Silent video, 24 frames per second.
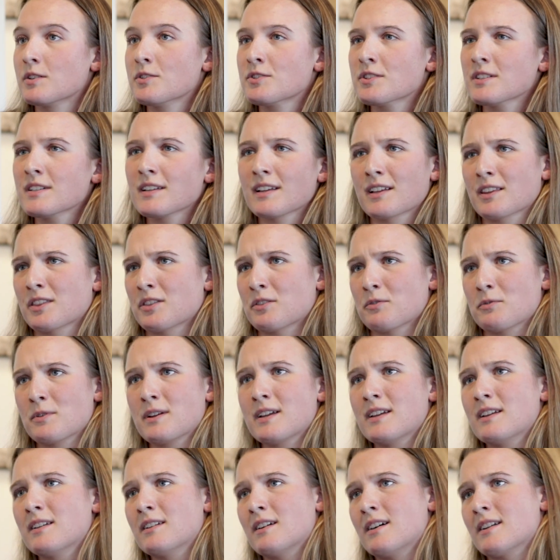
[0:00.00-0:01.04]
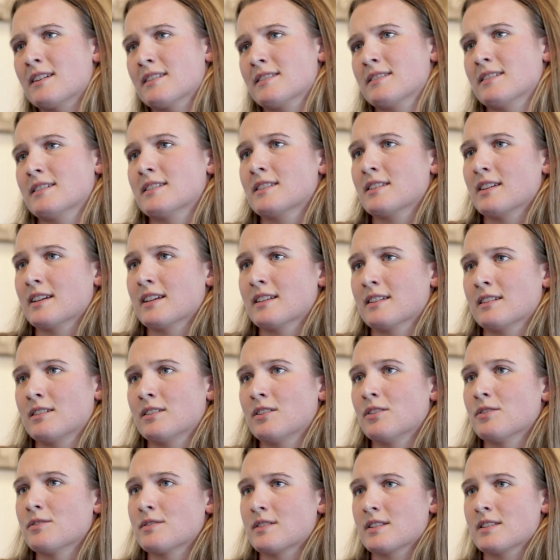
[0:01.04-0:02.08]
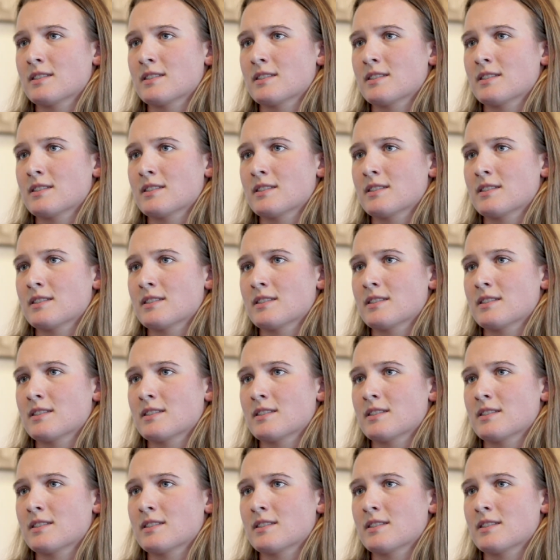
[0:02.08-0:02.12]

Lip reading: Usually like 3, honestly, it's like close.